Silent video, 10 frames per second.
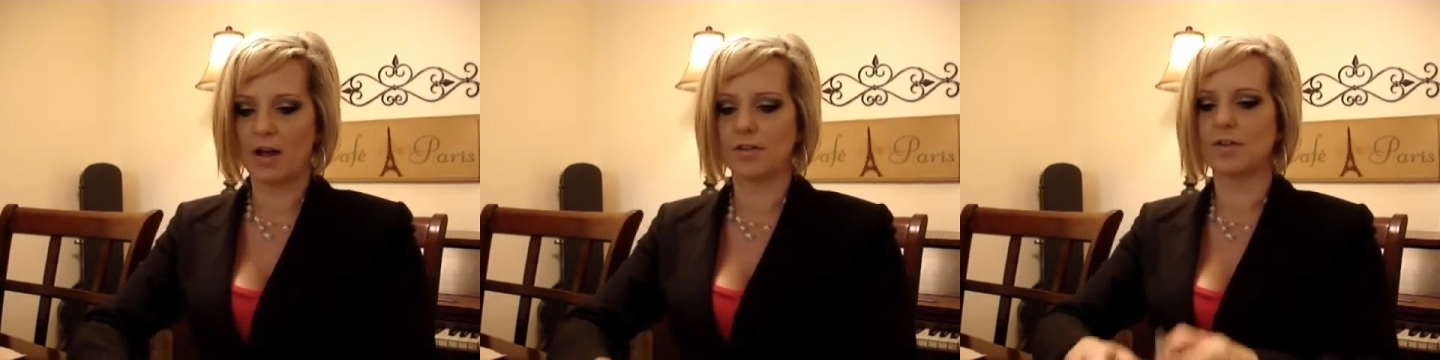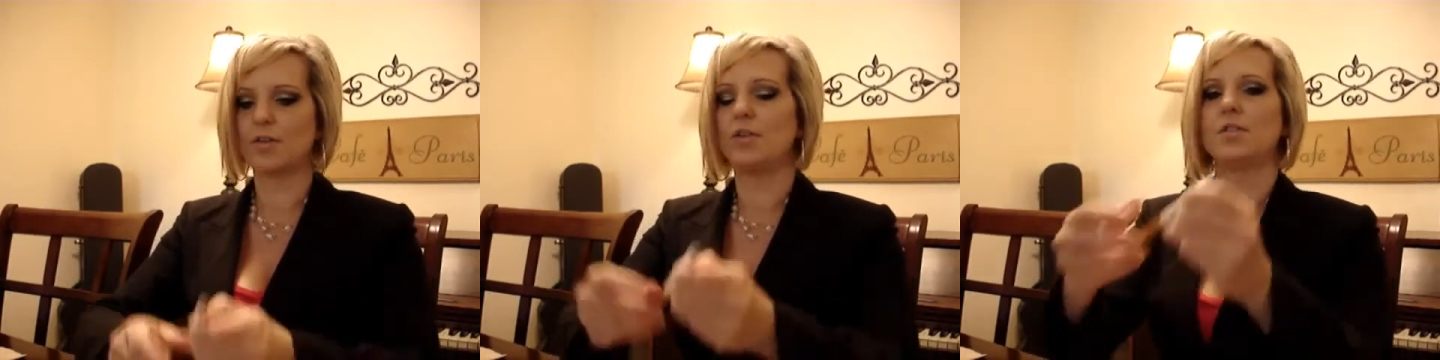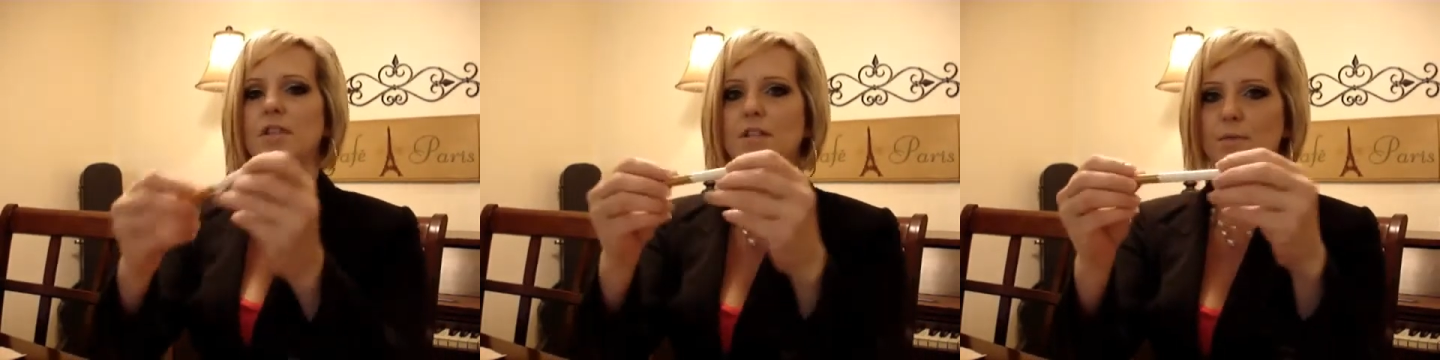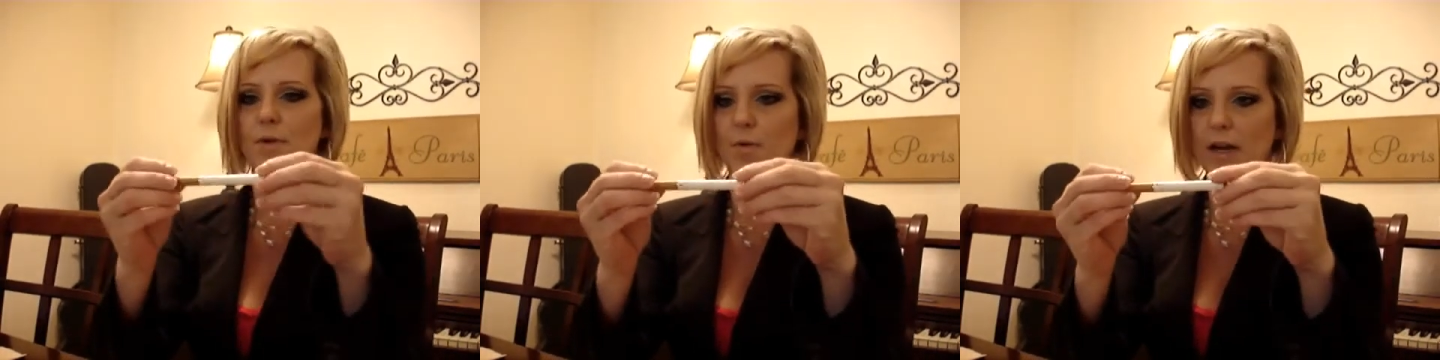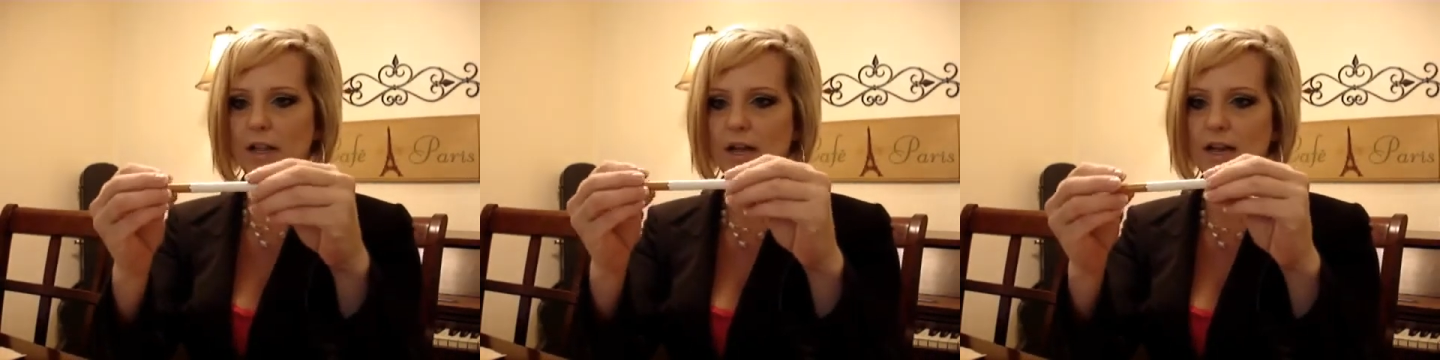I also use this one
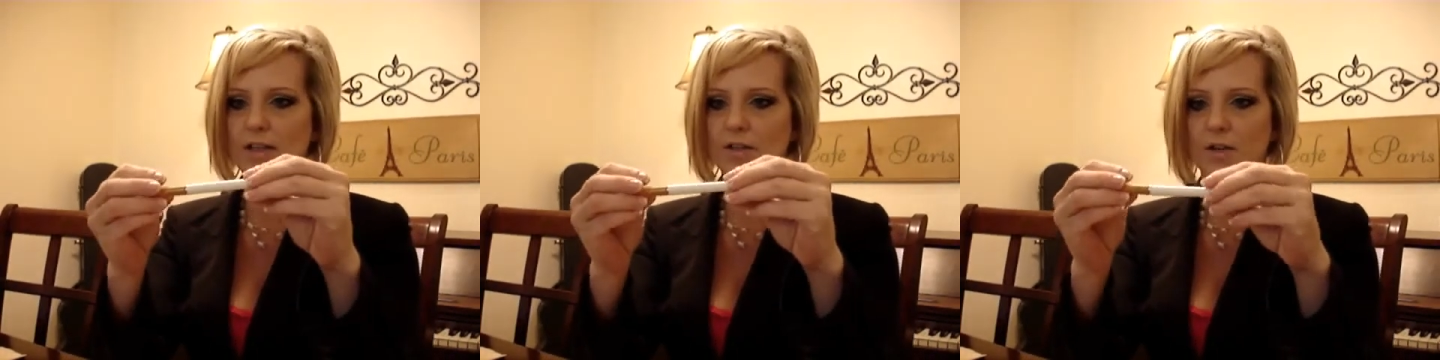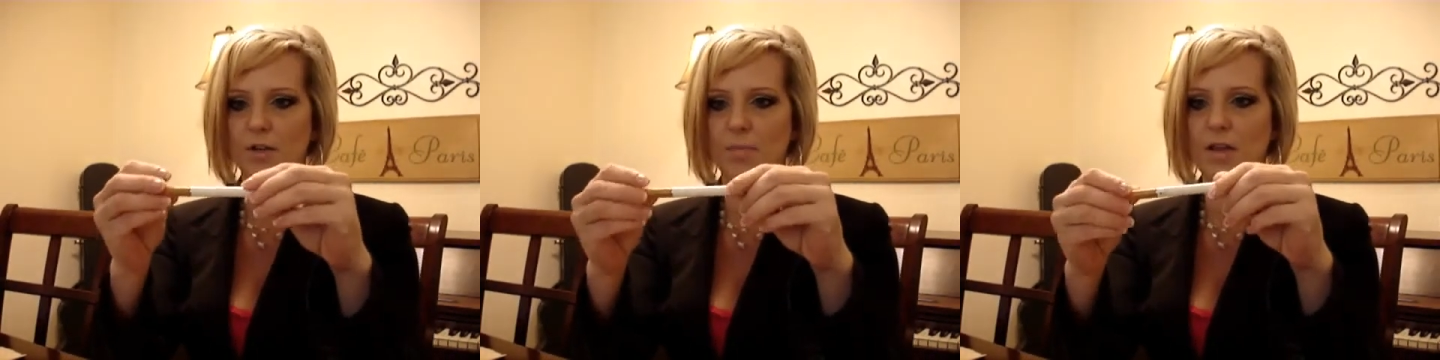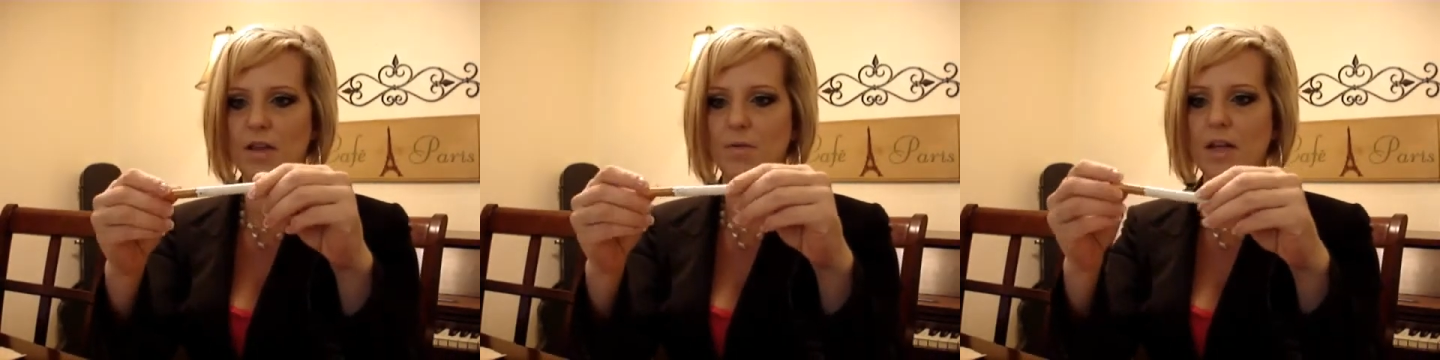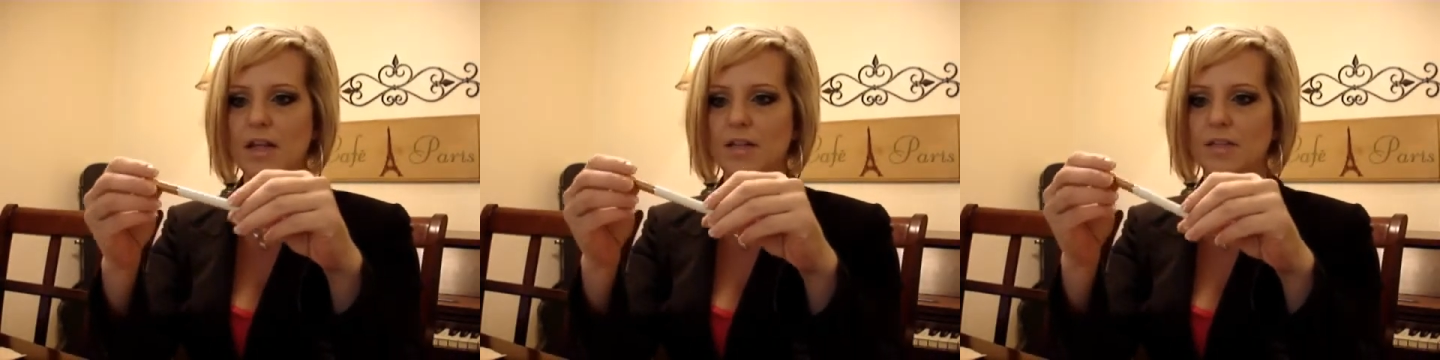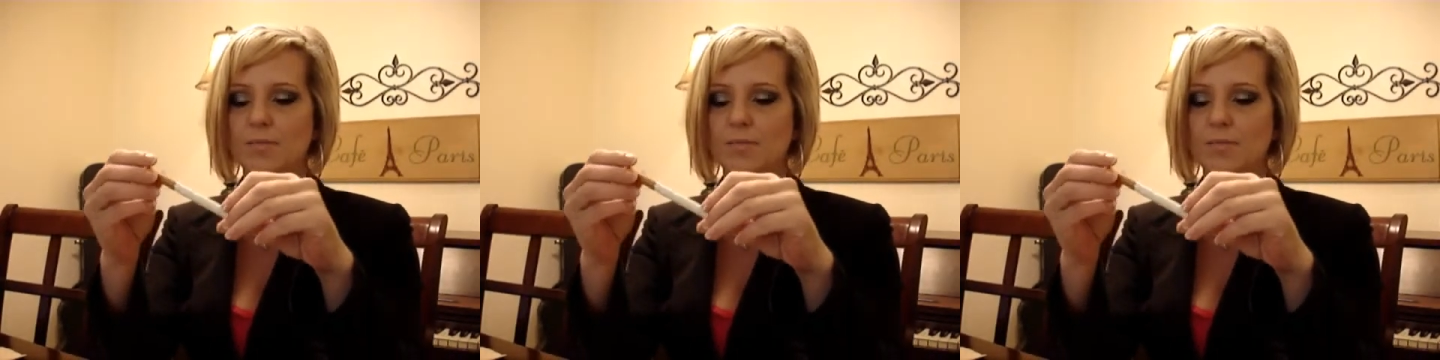quite a lot. It's called the Pee-wee